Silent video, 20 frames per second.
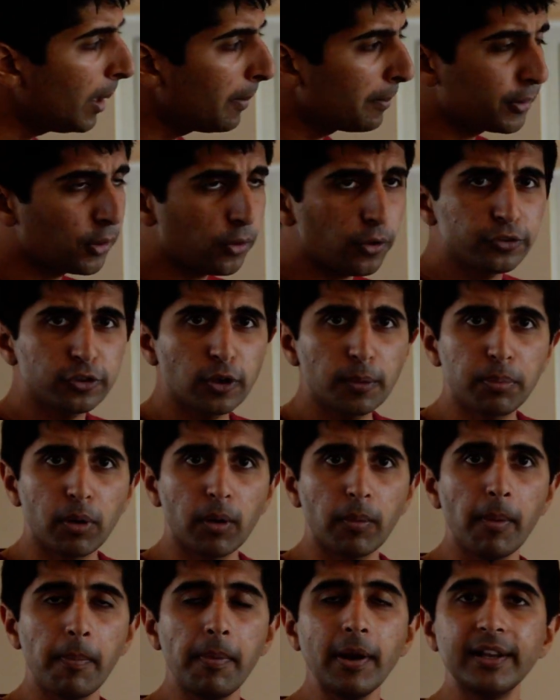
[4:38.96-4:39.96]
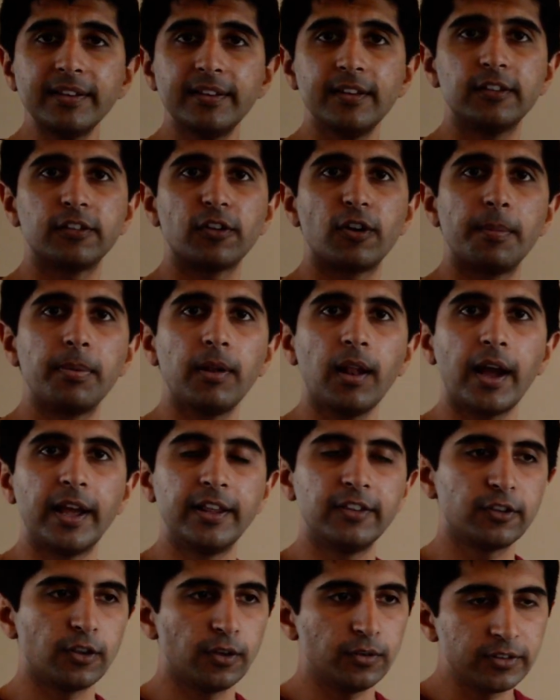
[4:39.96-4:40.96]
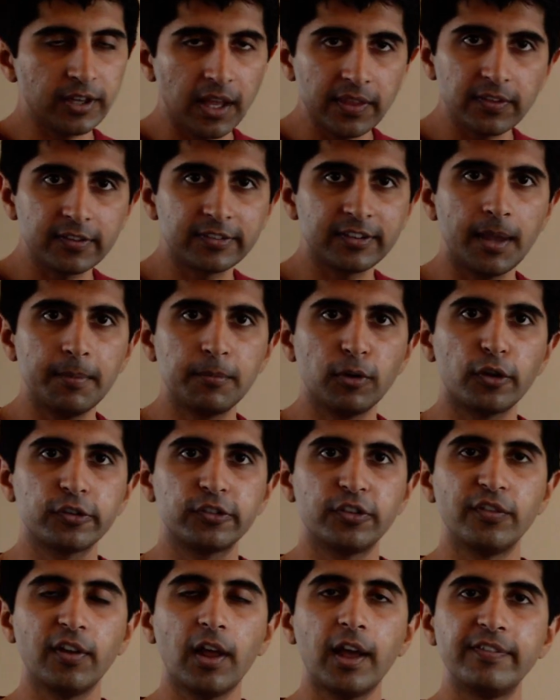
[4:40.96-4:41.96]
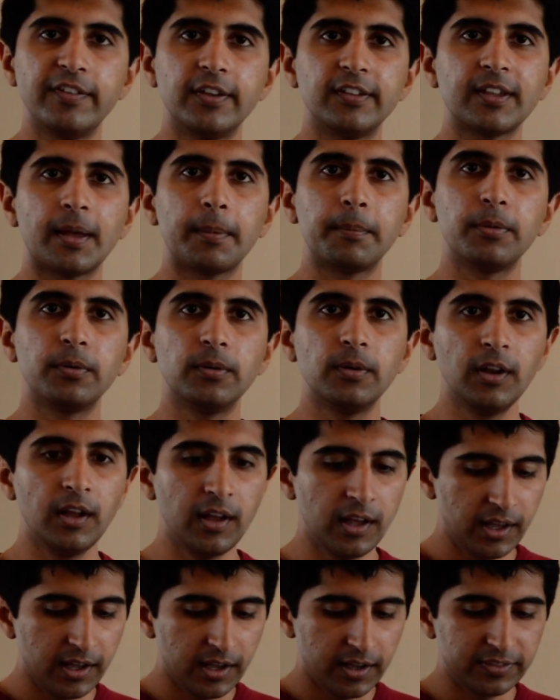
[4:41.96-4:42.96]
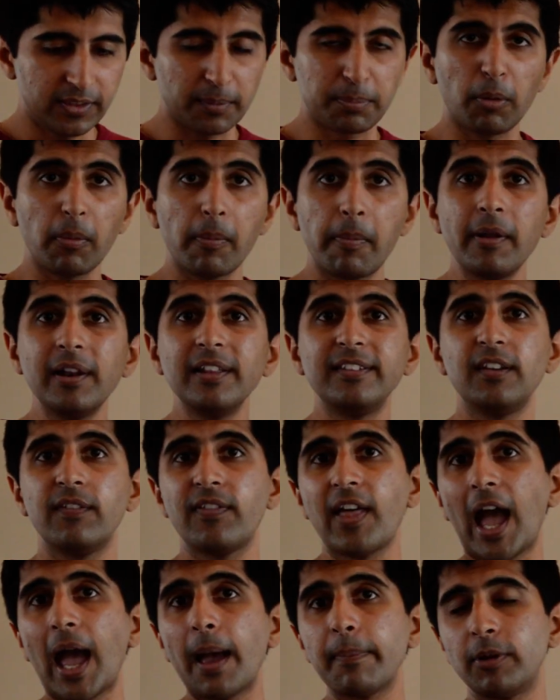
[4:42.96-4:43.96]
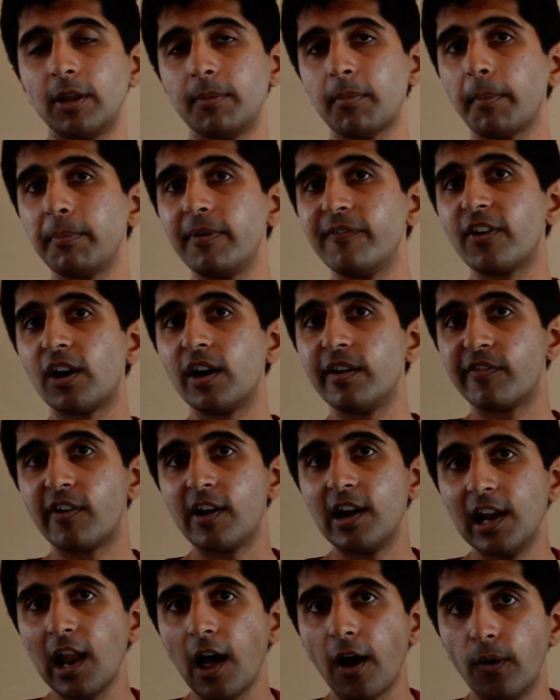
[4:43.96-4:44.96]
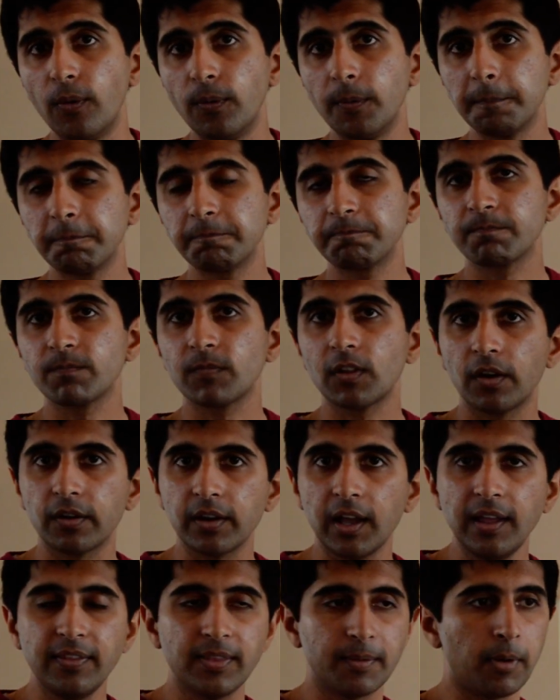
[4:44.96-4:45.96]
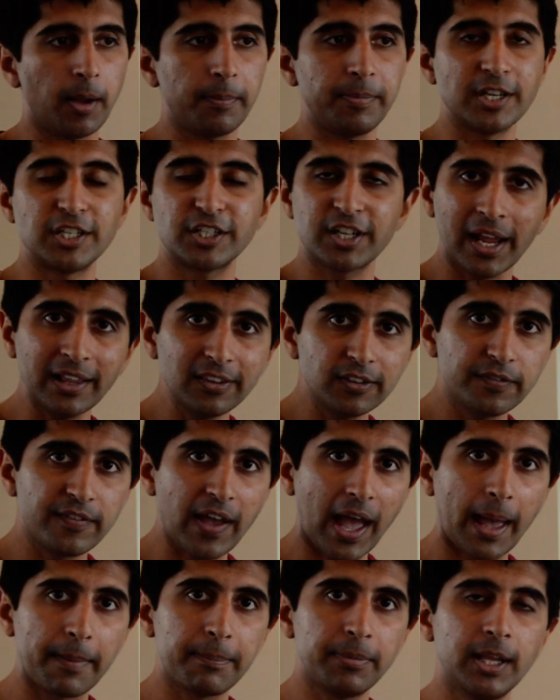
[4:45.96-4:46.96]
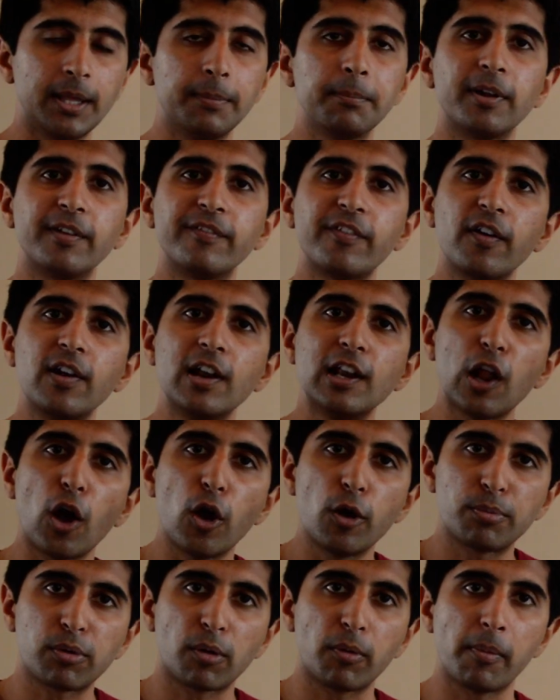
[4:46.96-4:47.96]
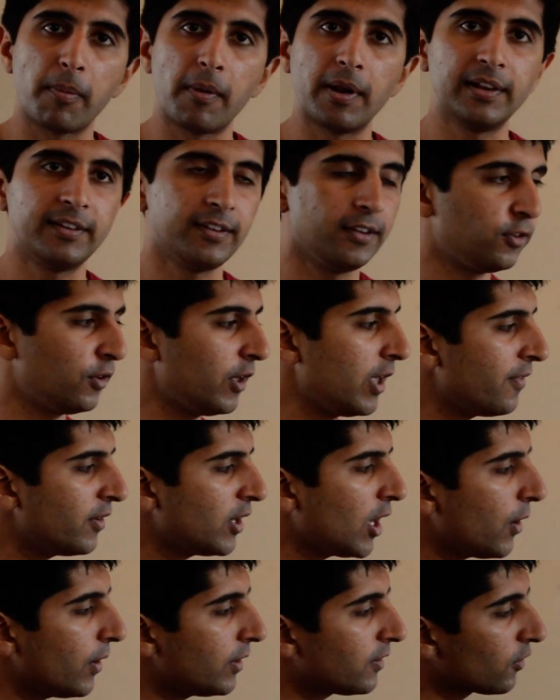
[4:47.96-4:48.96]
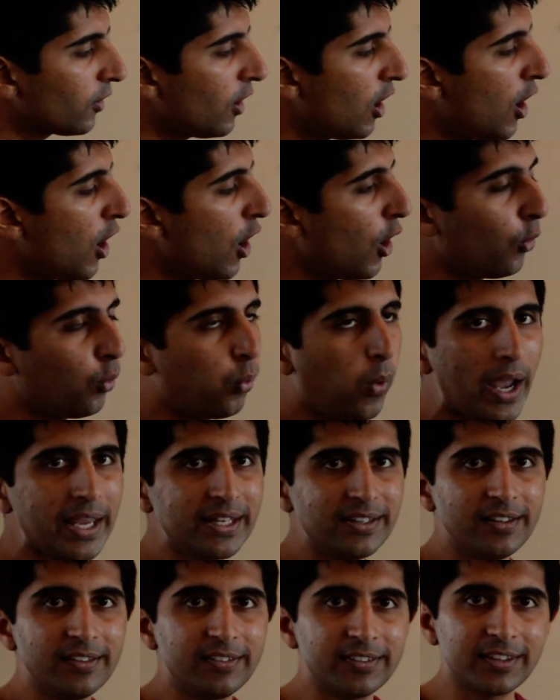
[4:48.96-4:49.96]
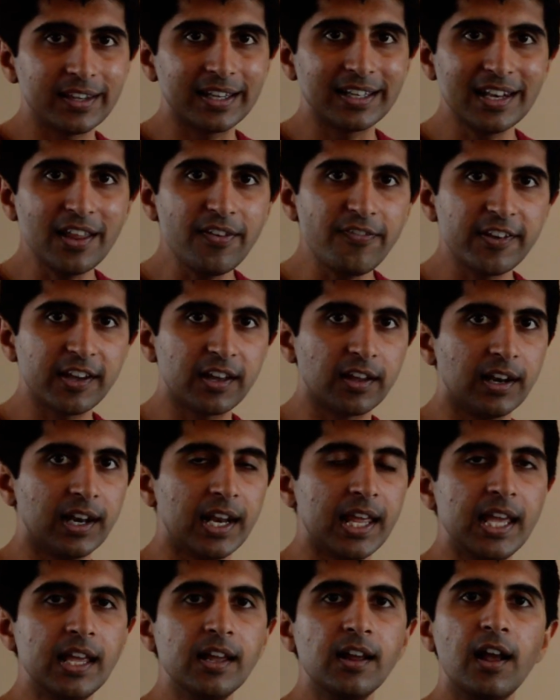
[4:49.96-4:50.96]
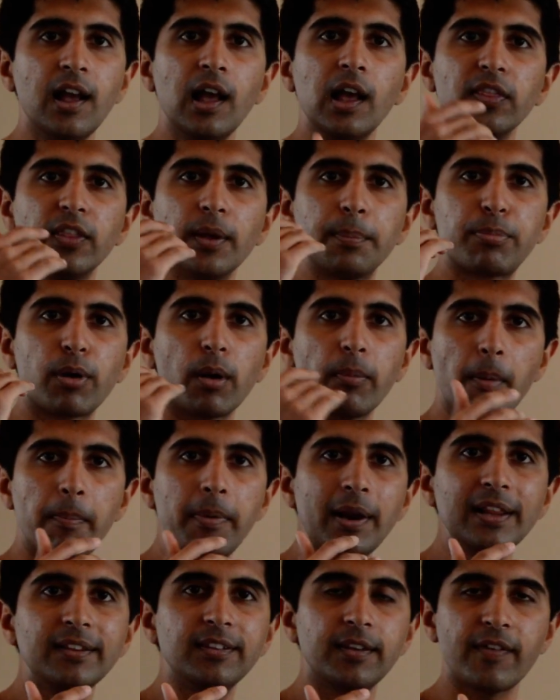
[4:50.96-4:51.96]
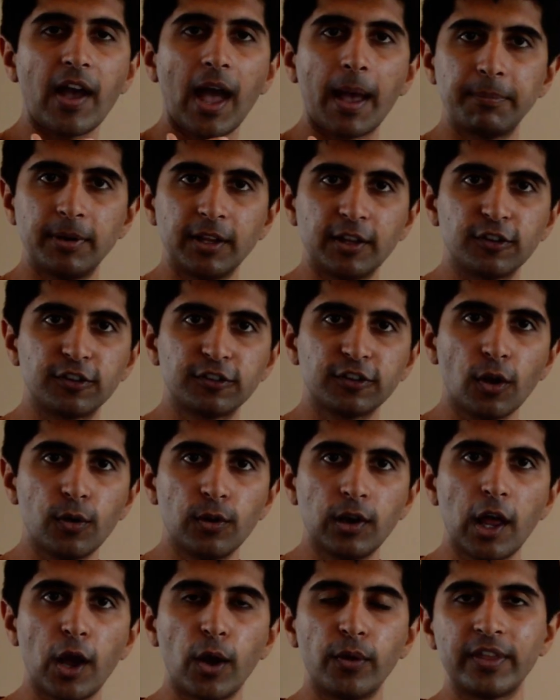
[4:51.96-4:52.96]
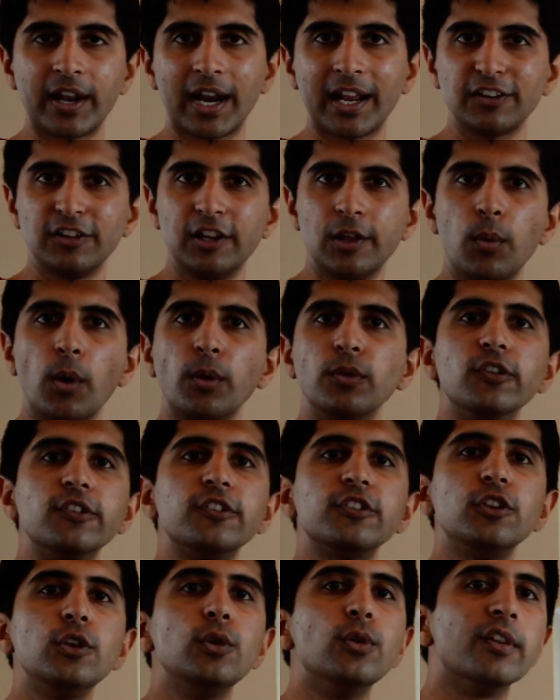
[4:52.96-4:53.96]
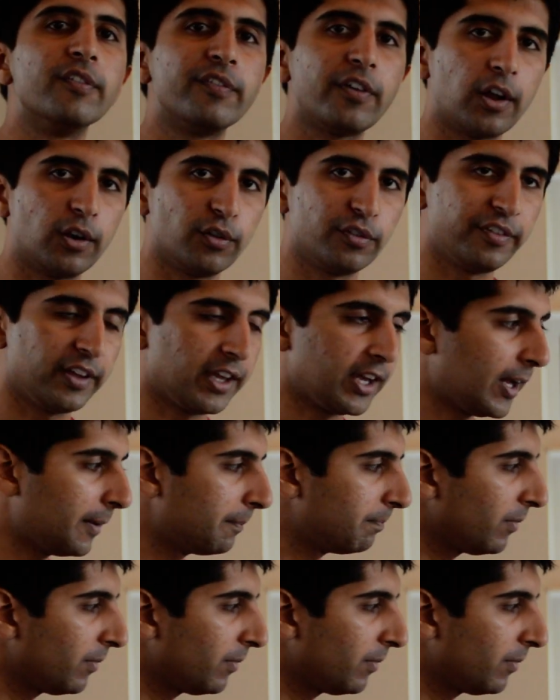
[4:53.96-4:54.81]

But also probabilities are applied. So take the same loss of life example. The probability of that happening might be very, very low. Okay, there might be a chance of it happening, but a very low probability. So even though it's weighted significantly, the probability of it happening is so low that actually it won't skew the final figure.